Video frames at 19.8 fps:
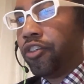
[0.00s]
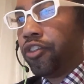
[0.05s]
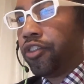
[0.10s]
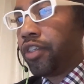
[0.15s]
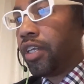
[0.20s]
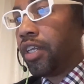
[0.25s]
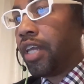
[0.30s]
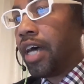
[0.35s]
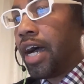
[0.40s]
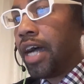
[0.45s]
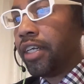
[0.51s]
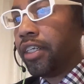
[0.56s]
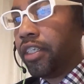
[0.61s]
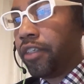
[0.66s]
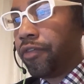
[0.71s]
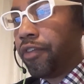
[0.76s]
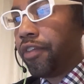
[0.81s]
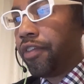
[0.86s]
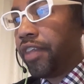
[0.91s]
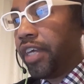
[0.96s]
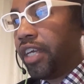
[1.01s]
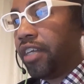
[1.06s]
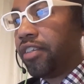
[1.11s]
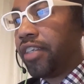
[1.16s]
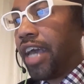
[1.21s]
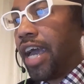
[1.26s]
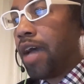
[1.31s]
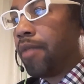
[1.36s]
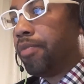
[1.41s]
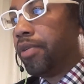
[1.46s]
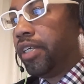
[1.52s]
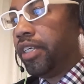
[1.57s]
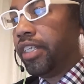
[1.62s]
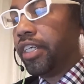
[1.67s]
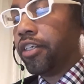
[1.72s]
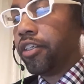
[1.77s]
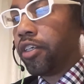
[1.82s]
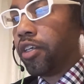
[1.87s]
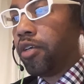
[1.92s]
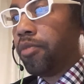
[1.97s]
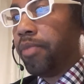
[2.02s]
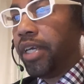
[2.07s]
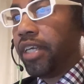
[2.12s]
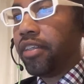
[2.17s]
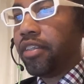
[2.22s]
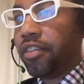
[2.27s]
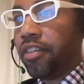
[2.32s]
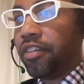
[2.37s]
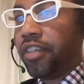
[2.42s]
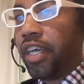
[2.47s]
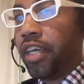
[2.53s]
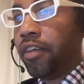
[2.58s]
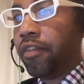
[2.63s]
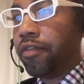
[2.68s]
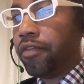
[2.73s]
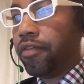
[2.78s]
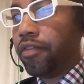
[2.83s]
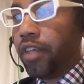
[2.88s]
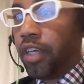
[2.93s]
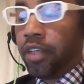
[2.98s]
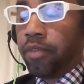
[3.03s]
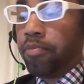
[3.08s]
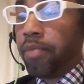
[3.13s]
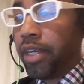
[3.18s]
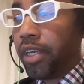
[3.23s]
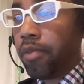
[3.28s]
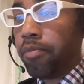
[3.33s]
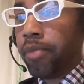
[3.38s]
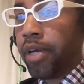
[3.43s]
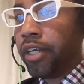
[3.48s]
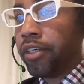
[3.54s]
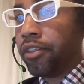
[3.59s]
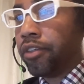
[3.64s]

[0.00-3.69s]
There's a lot of different things happening that are going to make this safe and make it better.